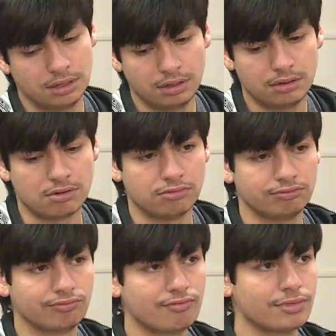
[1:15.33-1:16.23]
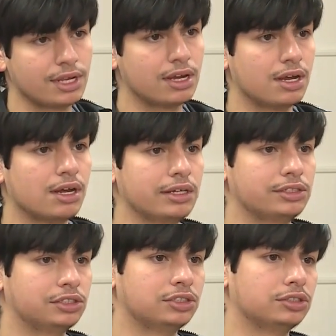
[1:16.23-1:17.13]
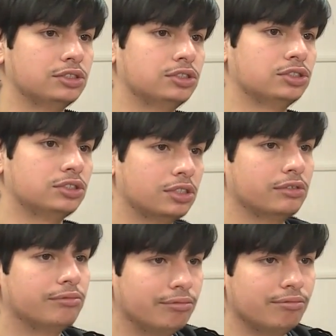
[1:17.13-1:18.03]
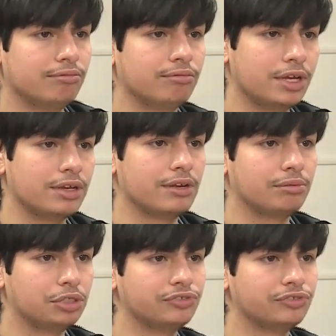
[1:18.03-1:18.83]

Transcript: Oh, uh, to start making